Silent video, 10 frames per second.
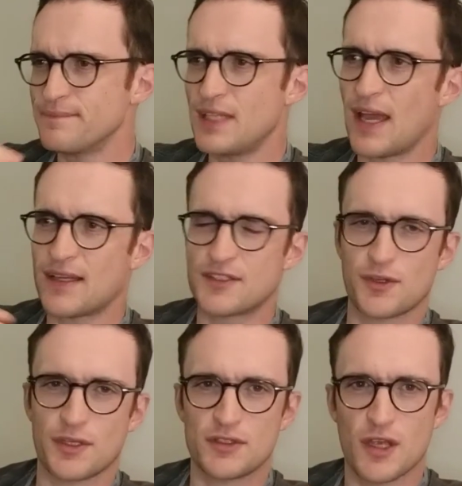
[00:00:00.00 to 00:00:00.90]
Yeah, because
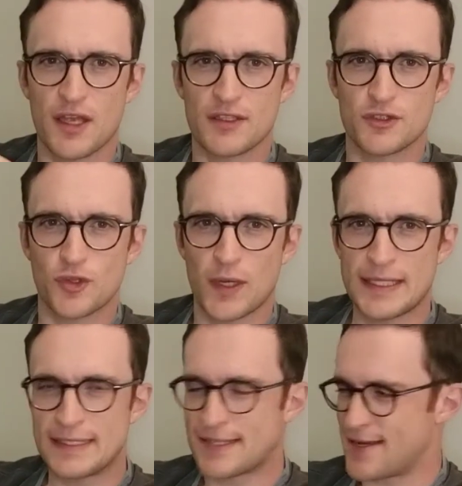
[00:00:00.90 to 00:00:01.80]
you're enjoying
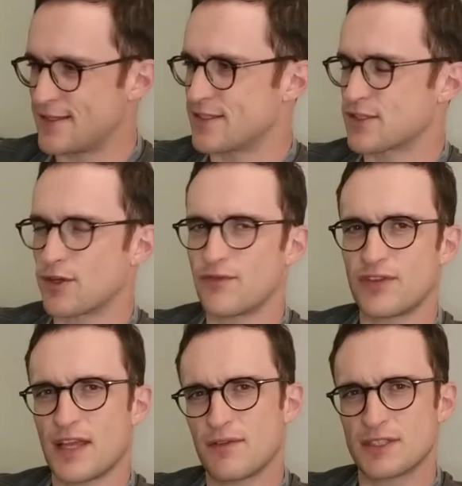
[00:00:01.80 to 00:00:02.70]
these kind of dessert
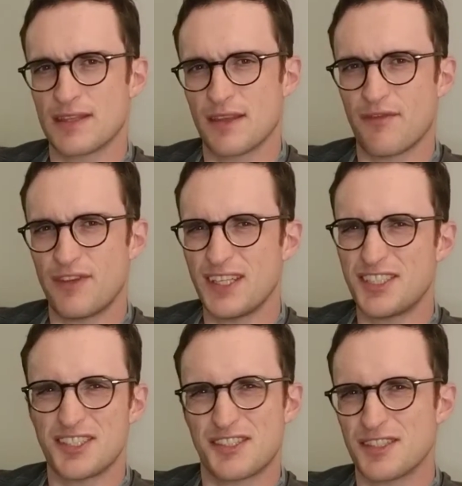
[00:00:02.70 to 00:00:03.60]
flavors, and the
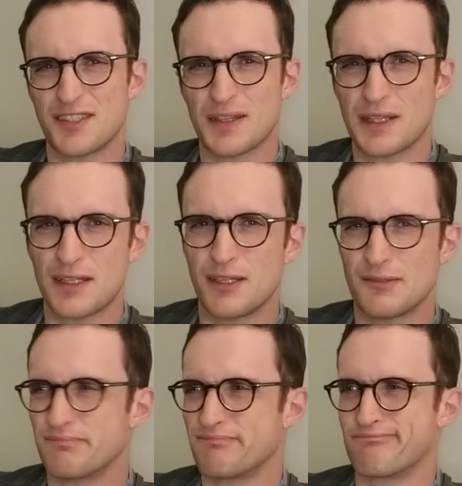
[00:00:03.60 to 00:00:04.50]
finish is just a
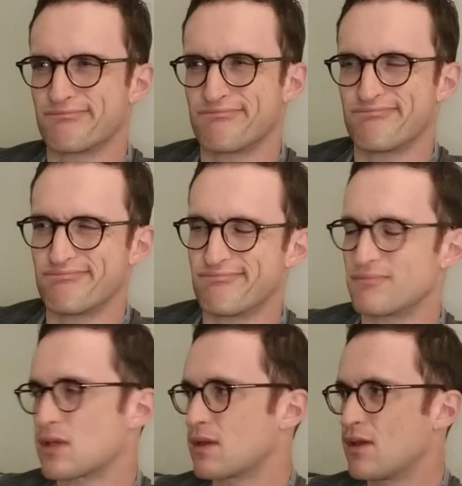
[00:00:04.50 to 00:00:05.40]
little
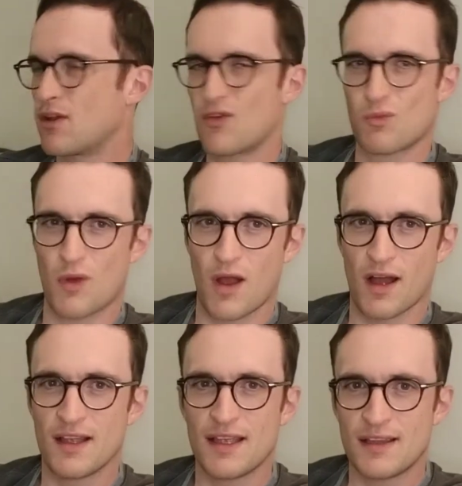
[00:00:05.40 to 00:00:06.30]
raw.
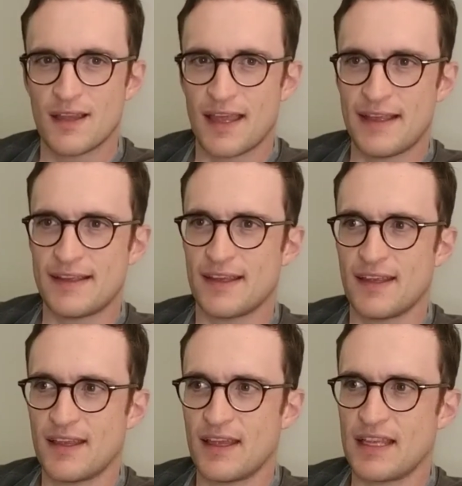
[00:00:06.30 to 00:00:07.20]
Like
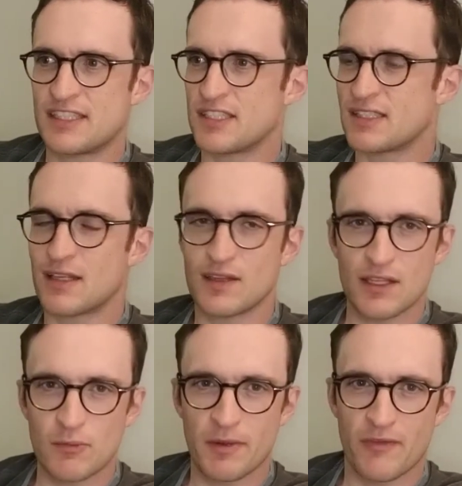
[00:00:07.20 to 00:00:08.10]
it's just a
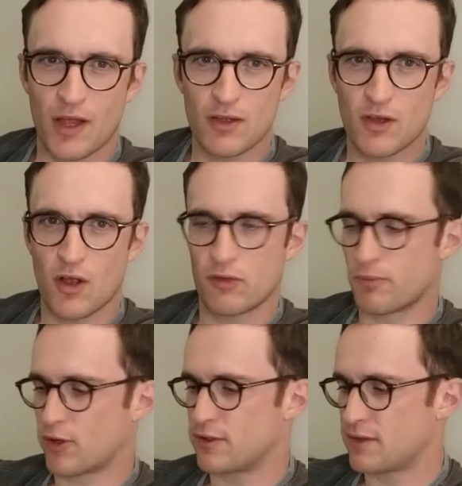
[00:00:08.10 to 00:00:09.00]
little bit of alcohol
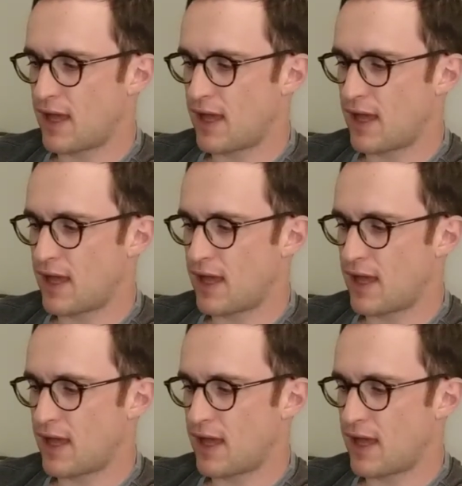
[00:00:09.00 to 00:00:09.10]
burn.